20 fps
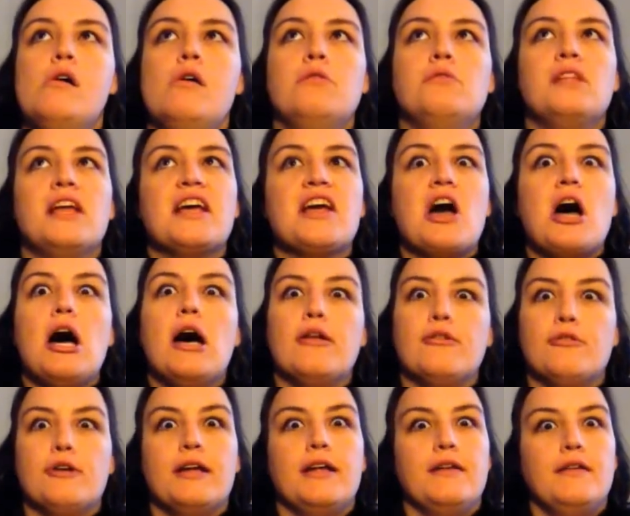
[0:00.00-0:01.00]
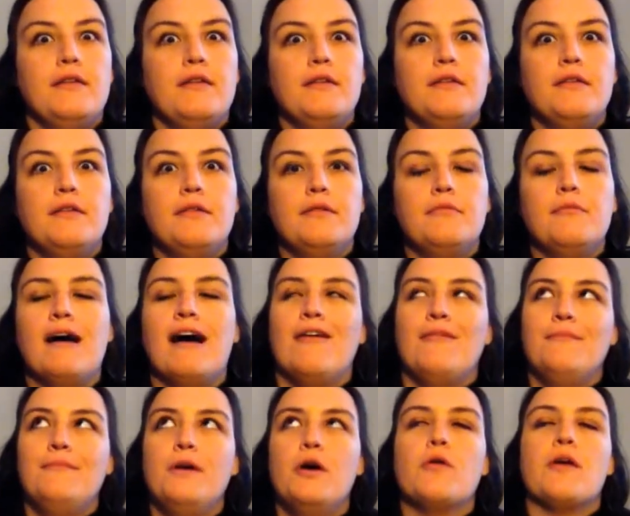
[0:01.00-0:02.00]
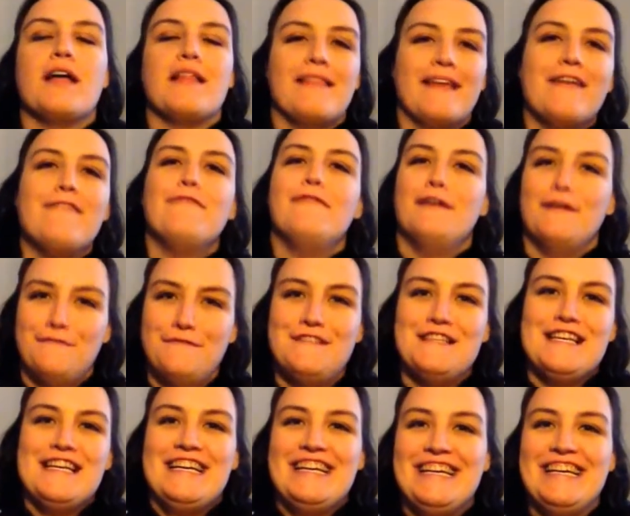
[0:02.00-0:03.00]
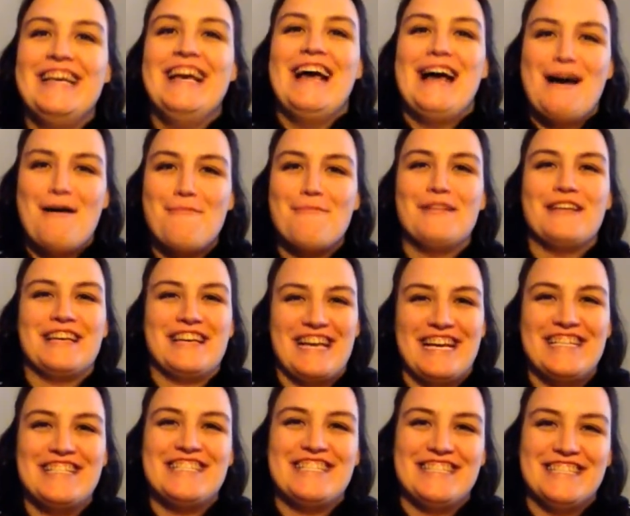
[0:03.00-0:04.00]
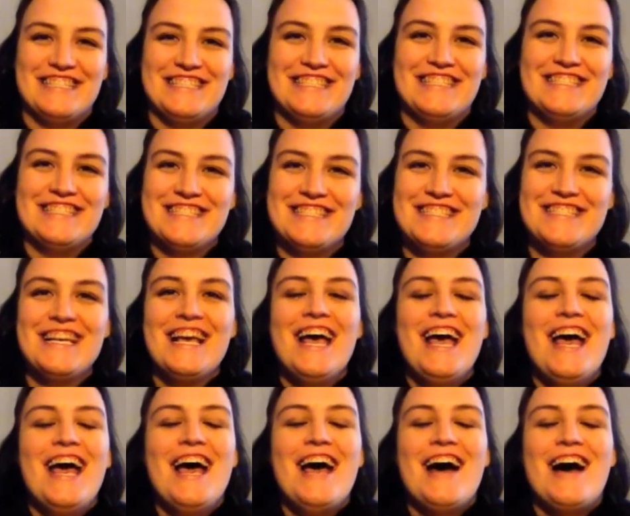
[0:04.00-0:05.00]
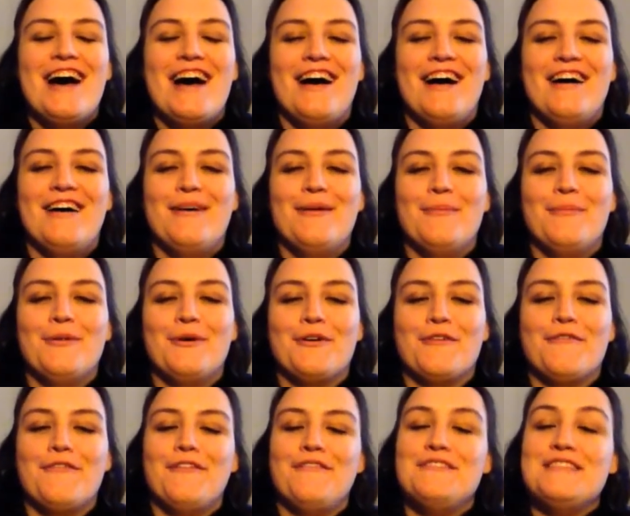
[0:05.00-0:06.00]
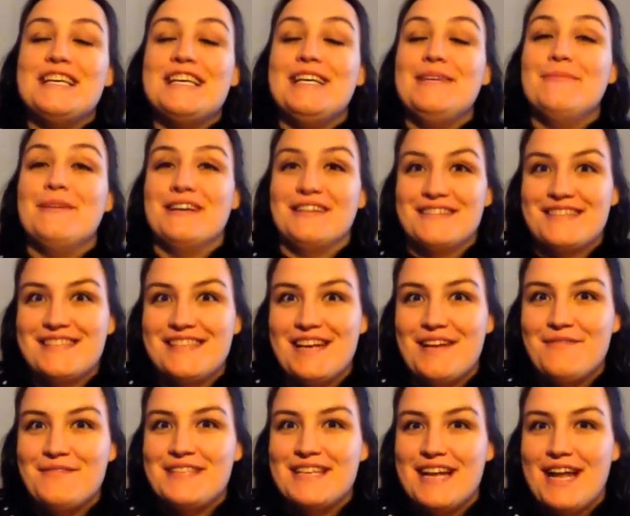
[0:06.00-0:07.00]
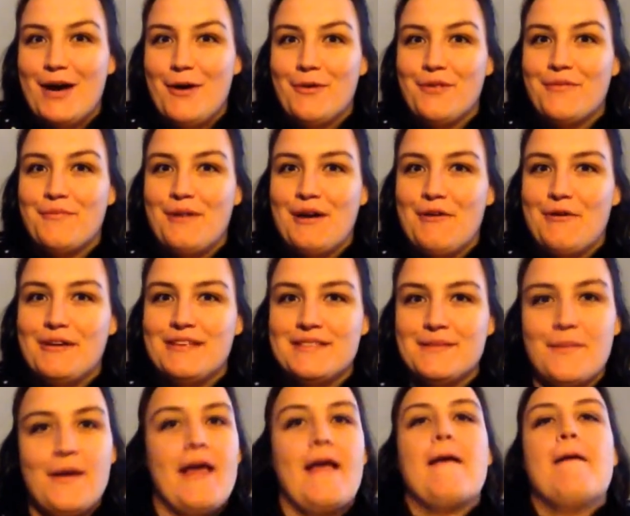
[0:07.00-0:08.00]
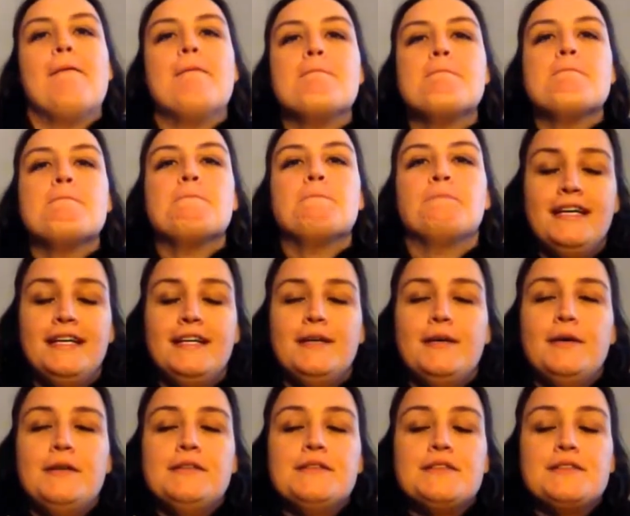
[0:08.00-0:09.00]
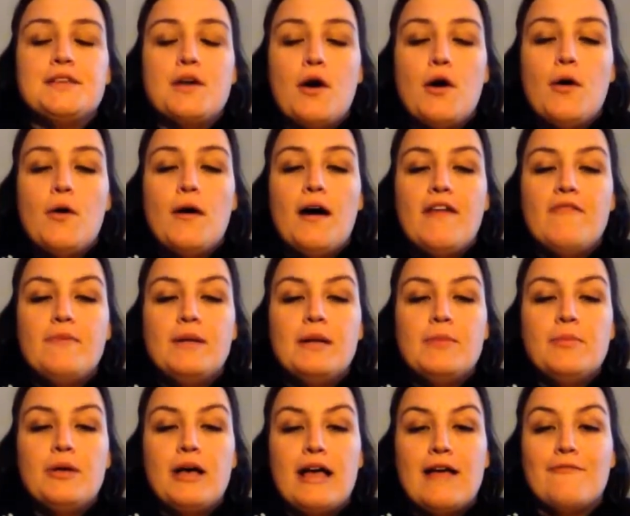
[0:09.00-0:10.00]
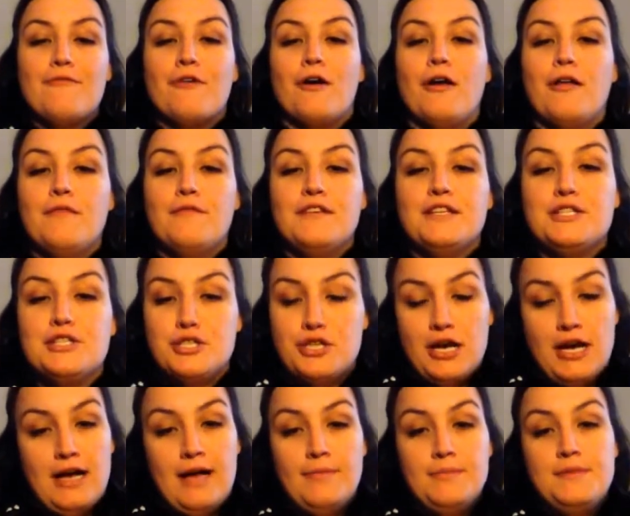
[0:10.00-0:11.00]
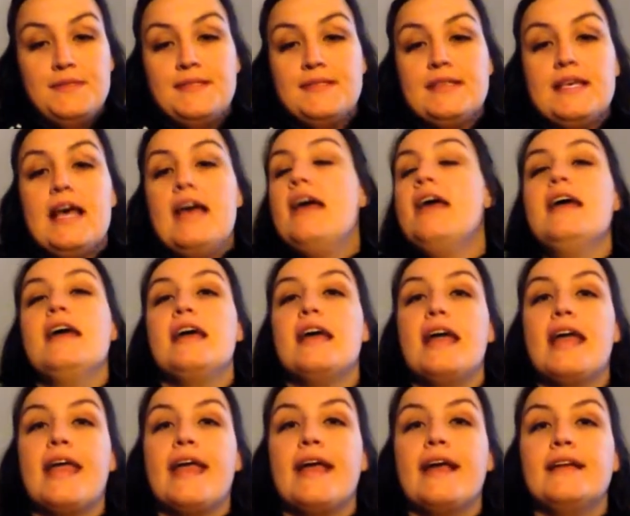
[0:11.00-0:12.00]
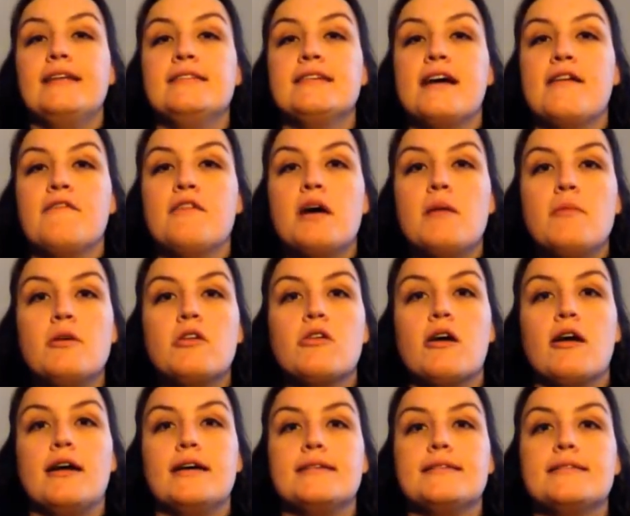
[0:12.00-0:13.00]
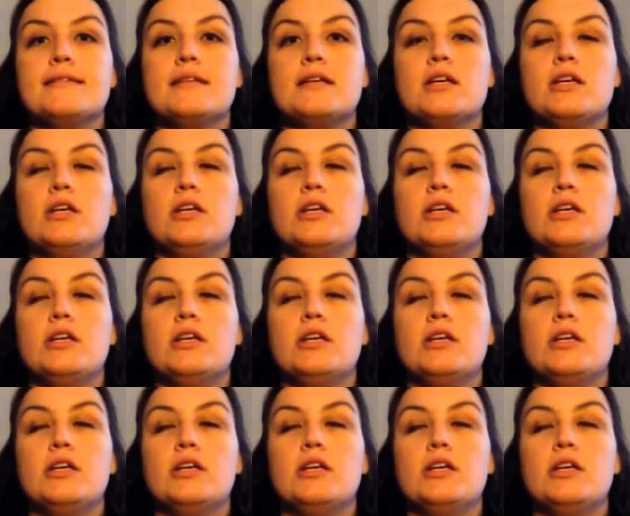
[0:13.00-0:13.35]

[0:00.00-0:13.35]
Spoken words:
like 100, well, okay, like 50 applications, or 50 emails that I've sent out with my resume. So I've been applying for all of these jobs, and I've come across